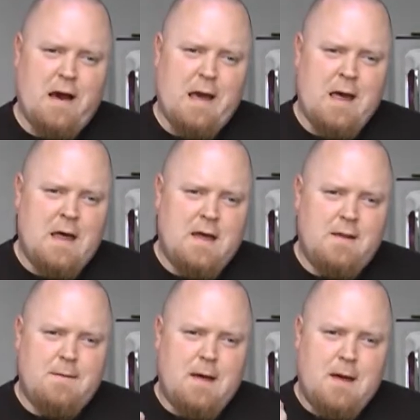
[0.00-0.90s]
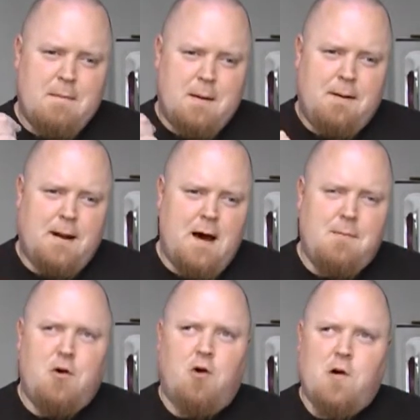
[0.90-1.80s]
like um, a
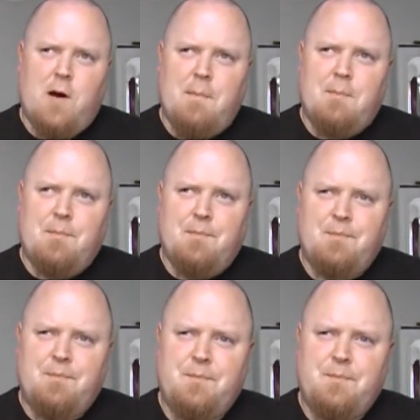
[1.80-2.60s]
plum or um,